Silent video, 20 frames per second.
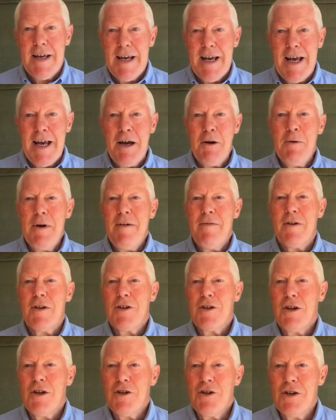However,
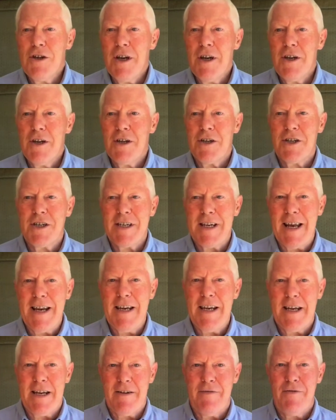such an
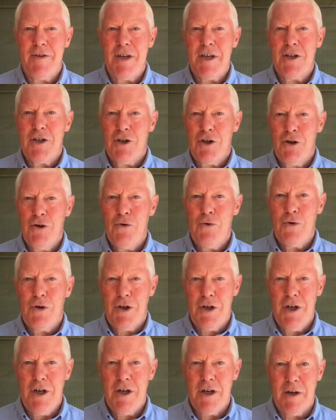understanding of these two
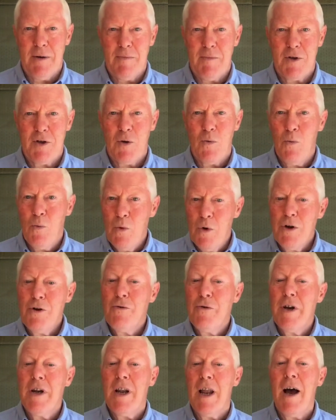terms would
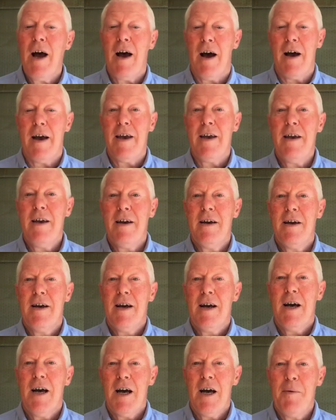rely
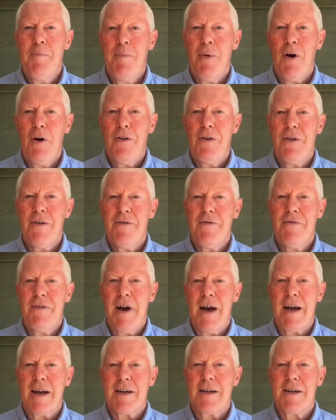upon the
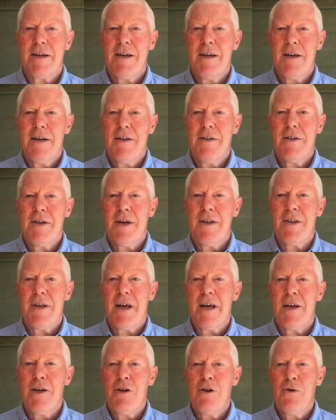fact that
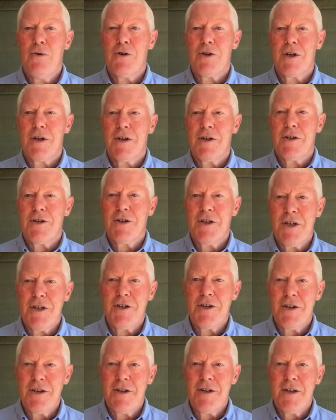they're used
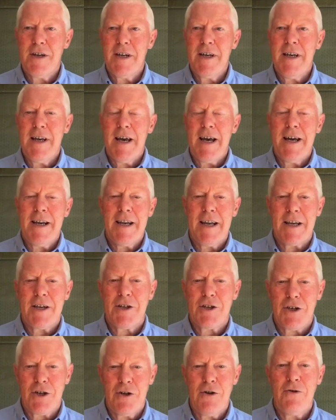consistently and
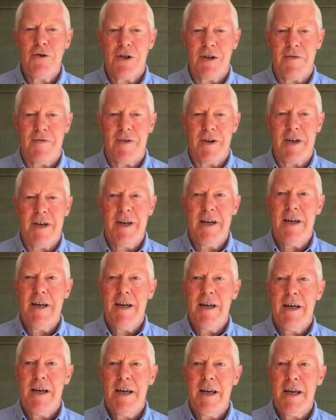exclusively
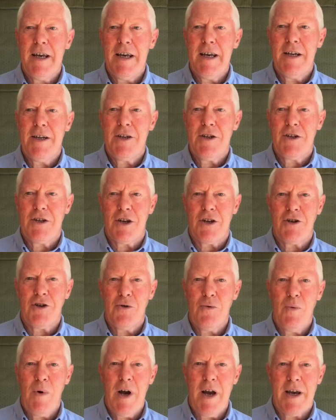in such
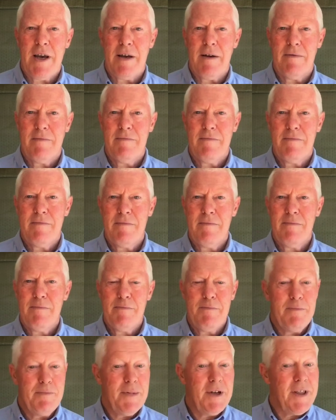a way.
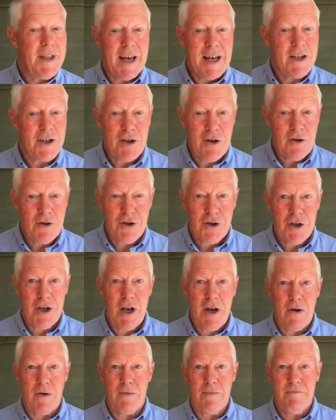But that's not
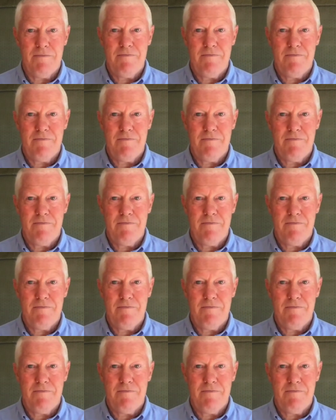so.